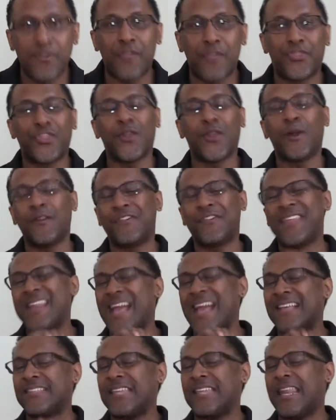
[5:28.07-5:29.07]
The third thing
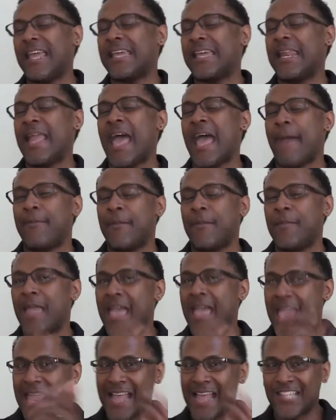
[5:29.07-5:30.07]
that I see that can happen,
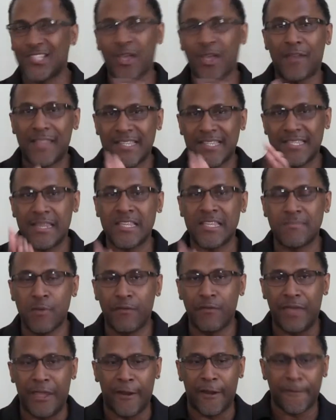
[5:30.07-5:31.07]
and I saw this in this
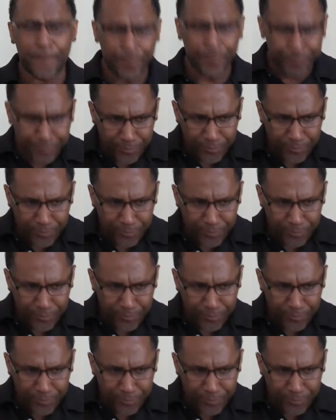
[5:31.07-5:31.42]
movie here,